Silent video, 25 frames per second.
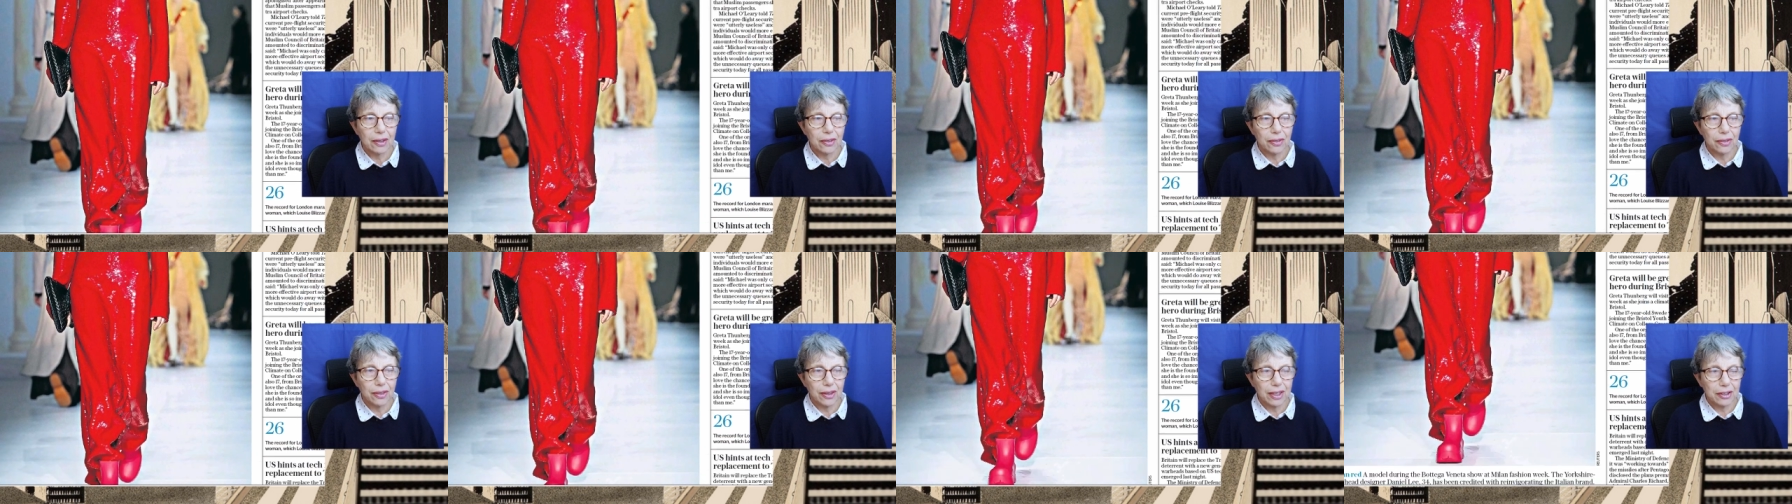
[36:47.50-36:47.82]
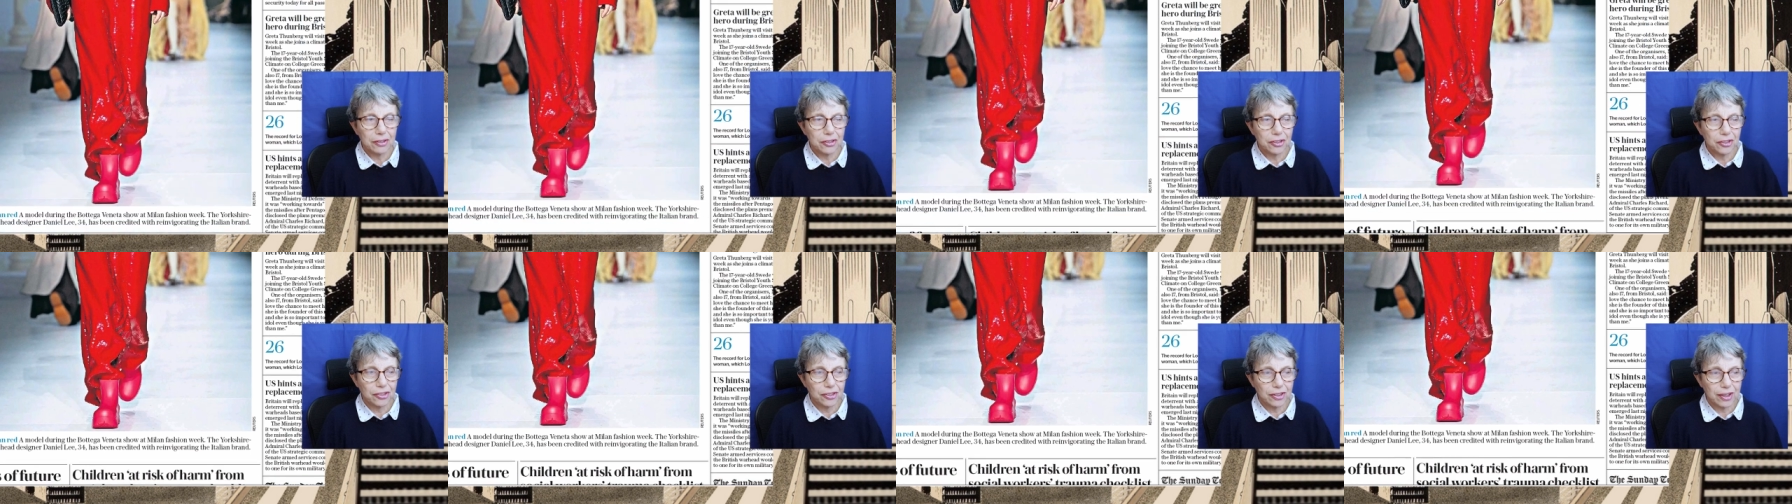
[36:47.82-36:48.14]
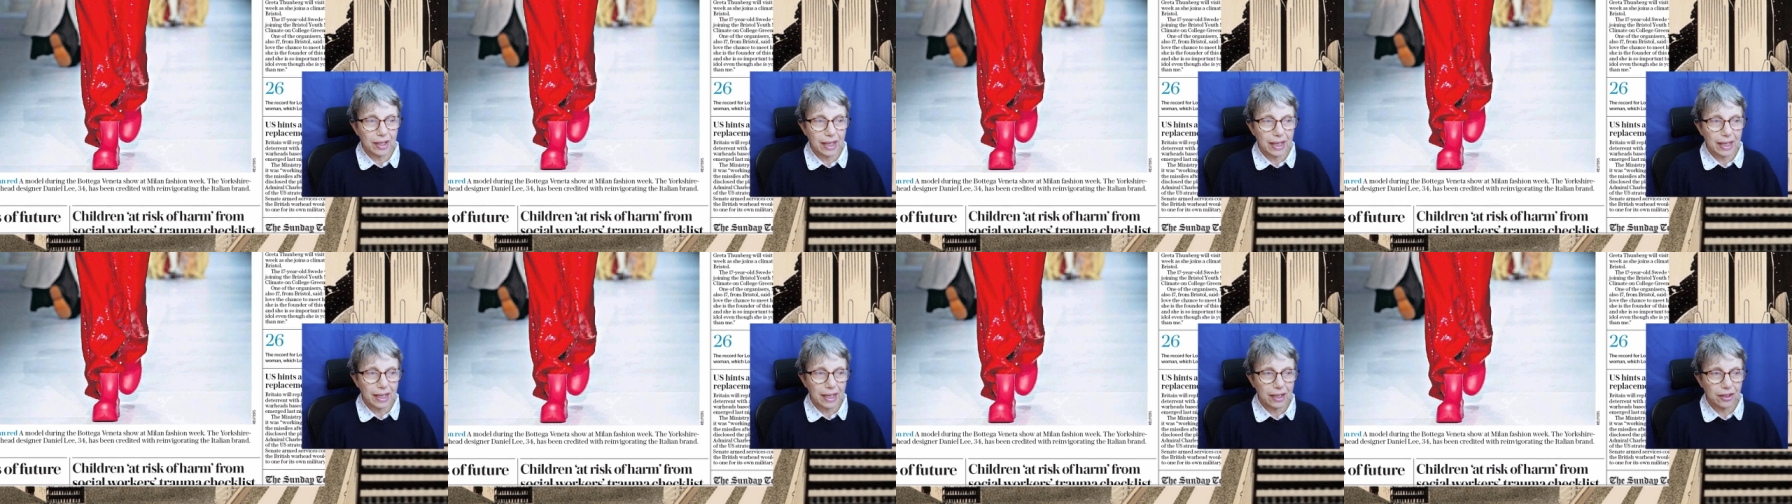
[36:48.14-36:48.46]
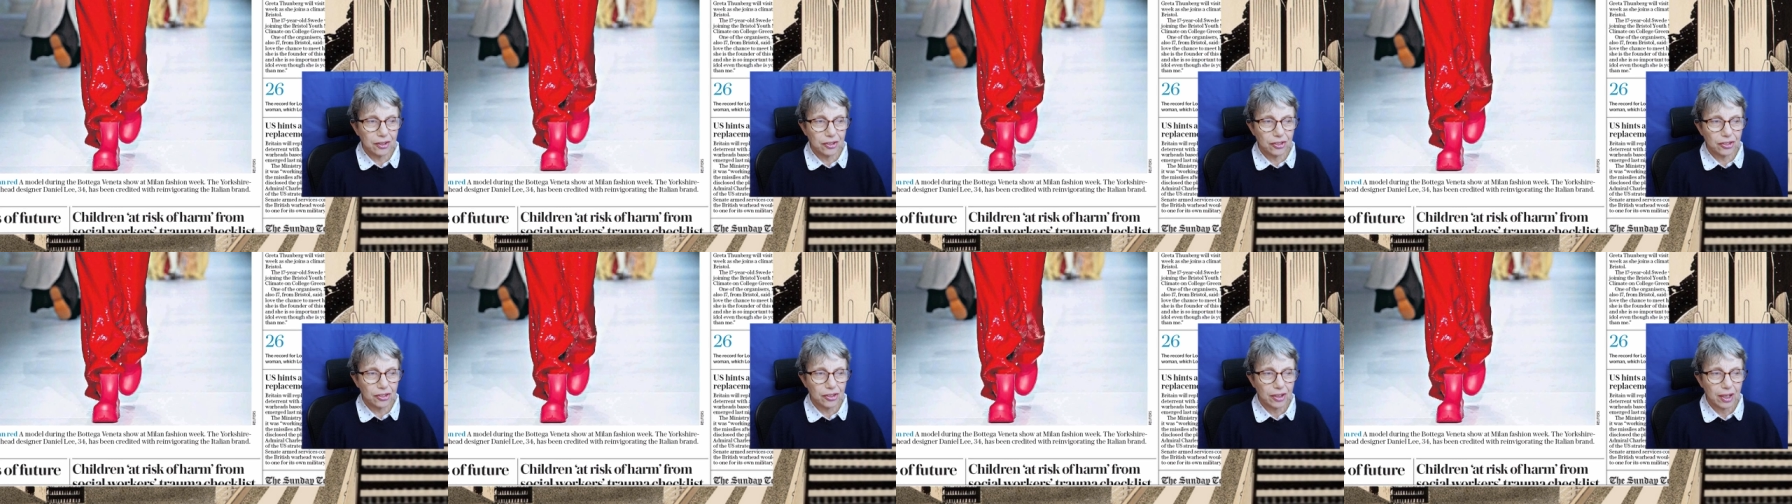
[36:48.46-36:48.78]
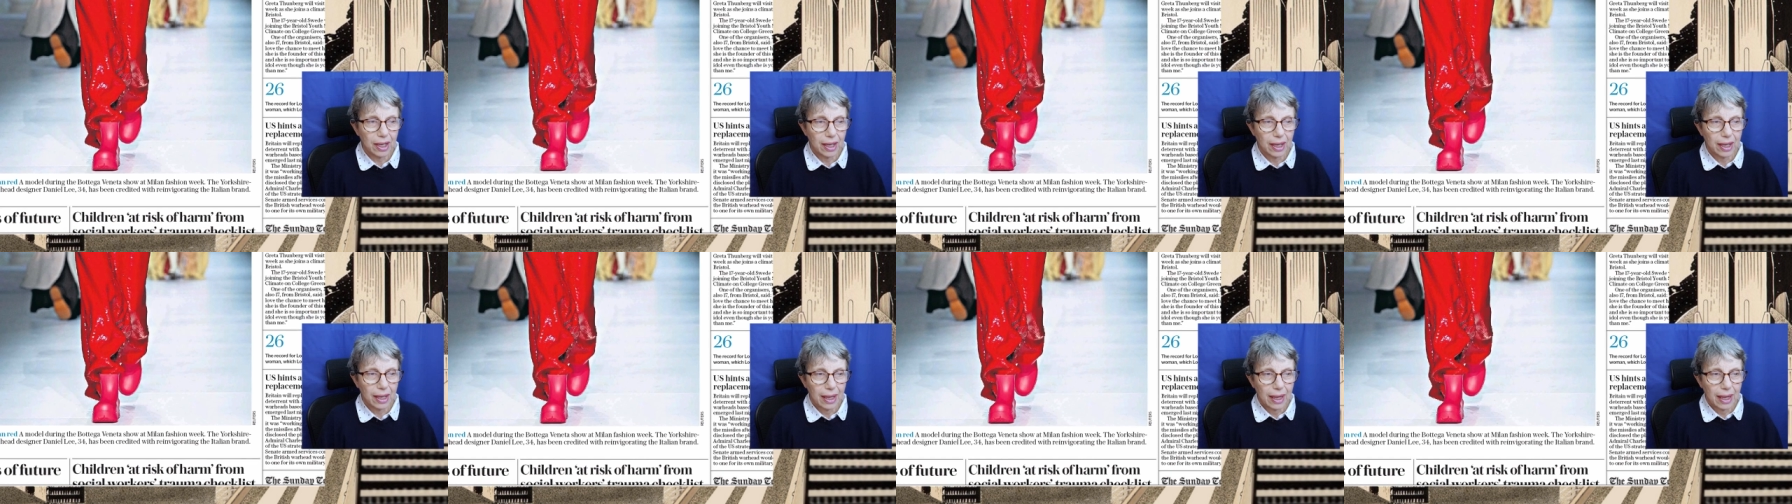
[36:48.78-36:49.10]
This
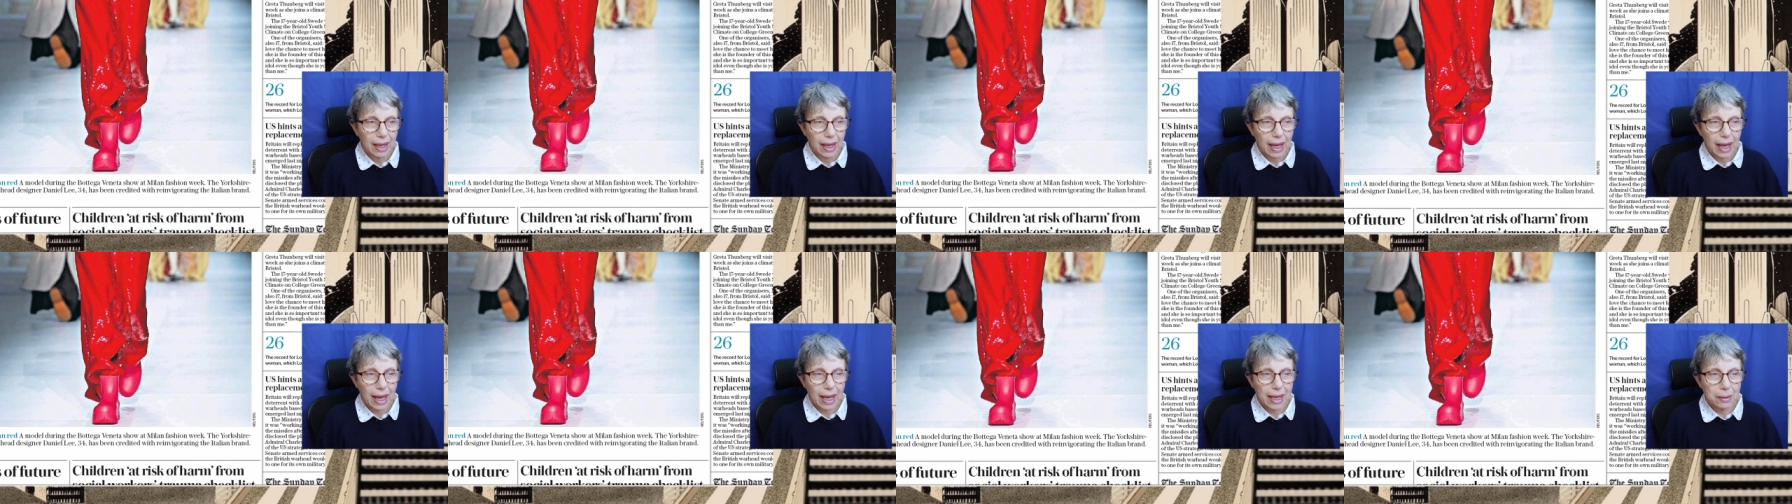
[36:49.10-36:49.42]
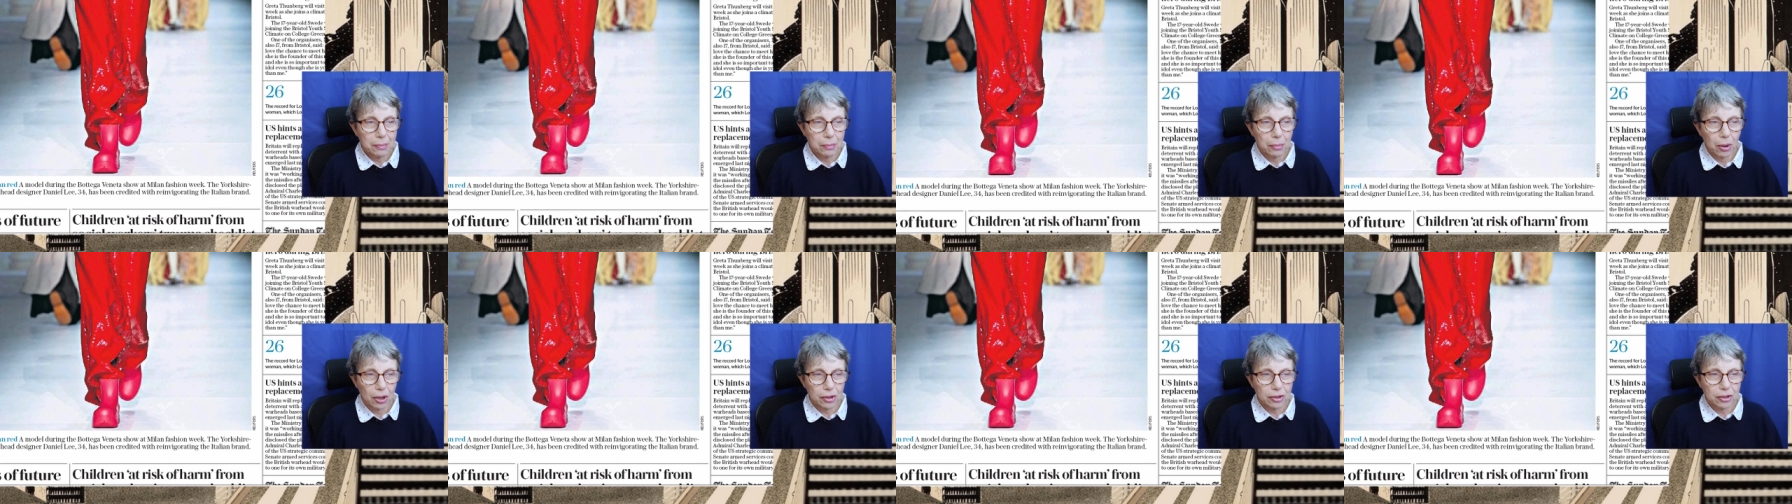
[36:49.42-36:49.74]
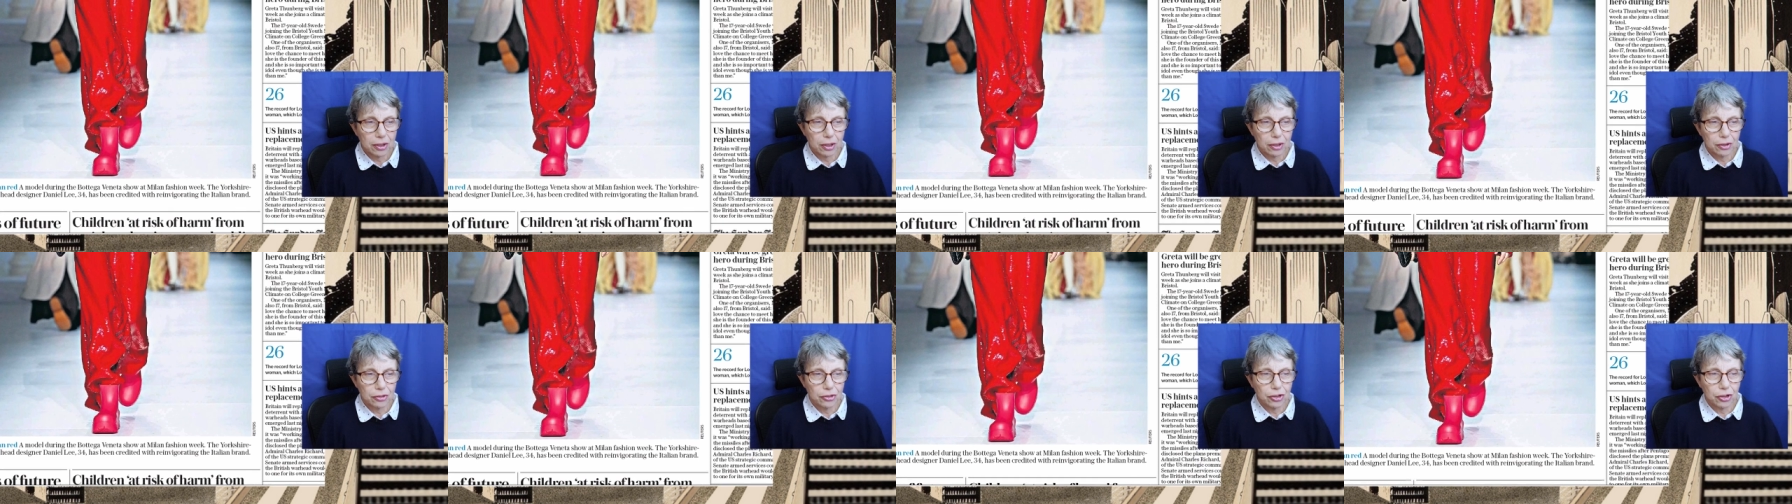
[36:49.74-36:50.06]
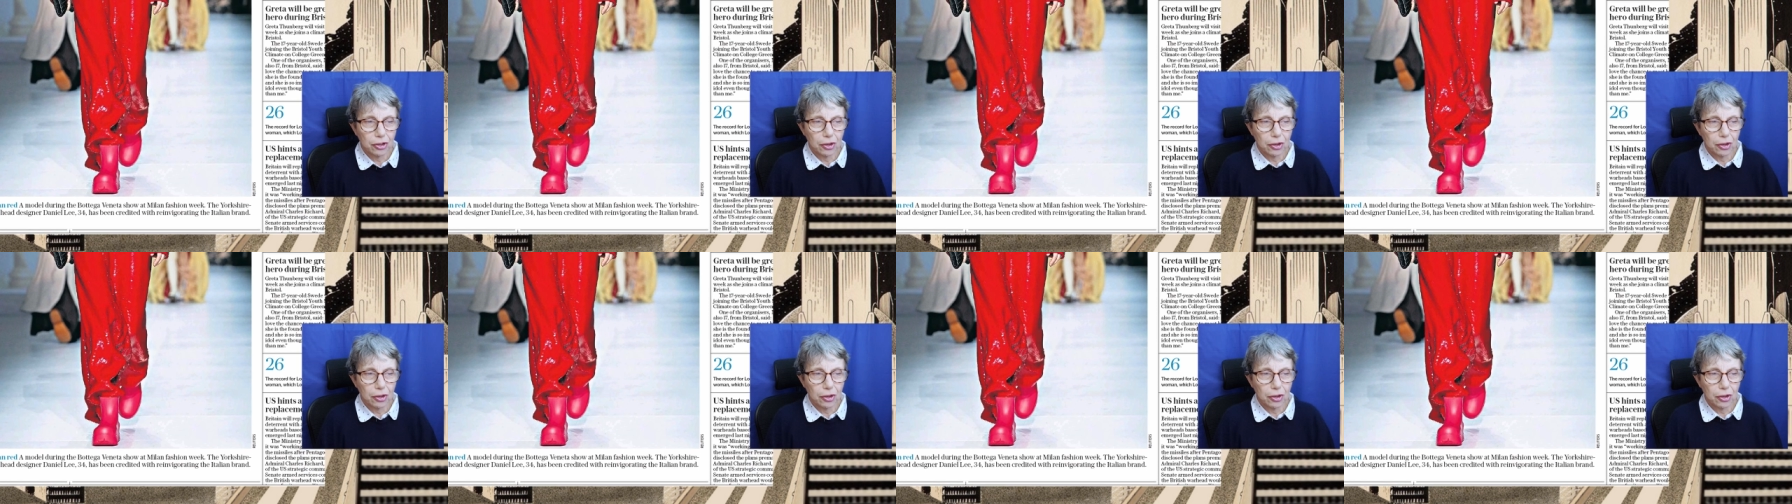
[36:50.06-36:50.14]
is a model